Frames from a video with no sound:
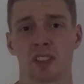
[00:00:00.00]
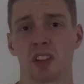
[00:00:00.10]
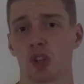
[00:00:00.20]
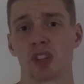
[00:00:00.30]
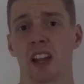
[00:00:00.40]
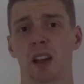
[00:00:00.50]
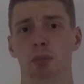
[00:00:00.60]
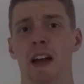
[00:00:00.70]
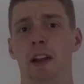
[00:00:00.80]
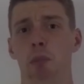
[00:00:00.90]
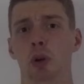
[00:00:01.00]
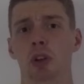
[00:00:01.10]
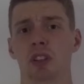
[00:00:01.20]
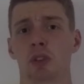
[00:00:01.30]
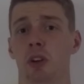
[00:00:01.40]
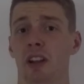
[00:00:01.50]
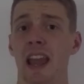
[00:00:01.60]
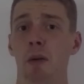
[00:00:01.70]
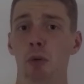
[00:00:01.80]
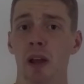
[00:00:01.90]
such as like a platypus or a
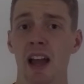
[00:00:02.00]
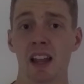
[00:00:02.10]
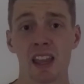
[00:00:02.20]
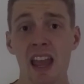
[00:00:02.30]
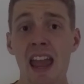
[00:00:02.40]
camel pack.